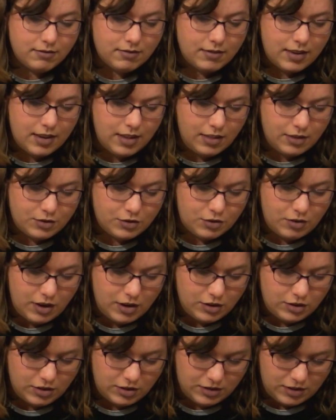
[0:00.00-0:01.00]

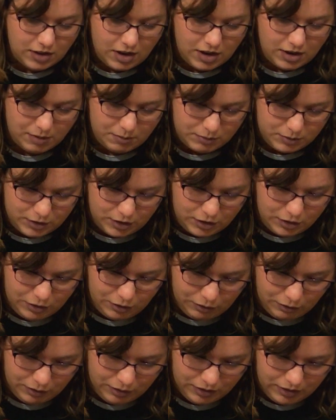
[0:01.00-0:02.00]
illustrations on them,
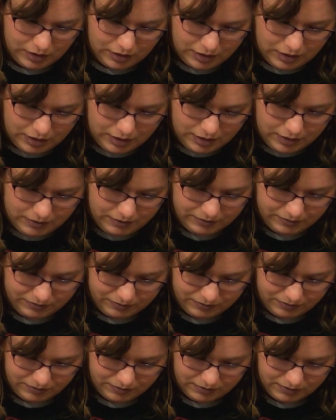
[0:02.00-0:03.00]
too.
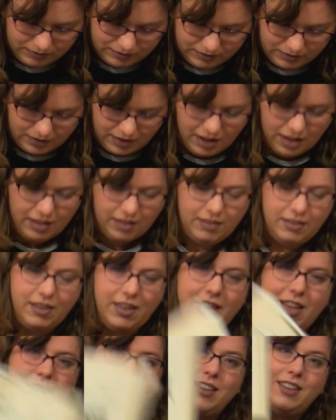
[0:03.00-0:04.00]
And
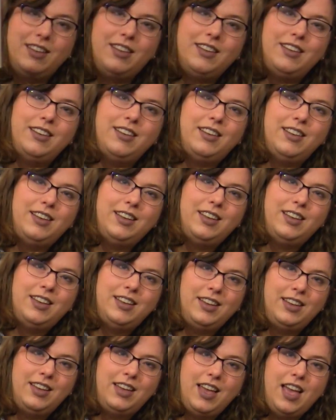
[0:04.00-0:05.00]

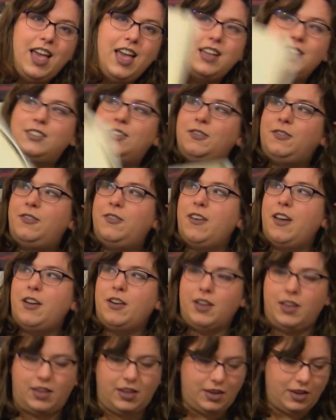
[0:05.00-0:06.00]
it's
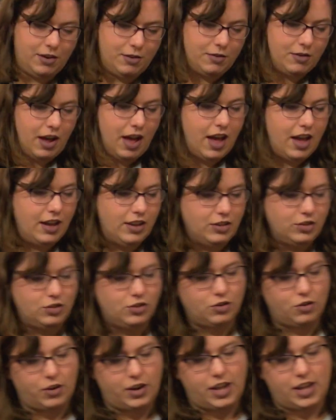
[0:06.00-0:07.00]
very cute. I
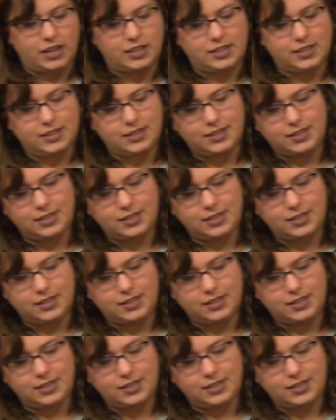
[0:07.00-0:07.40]
enjoy it.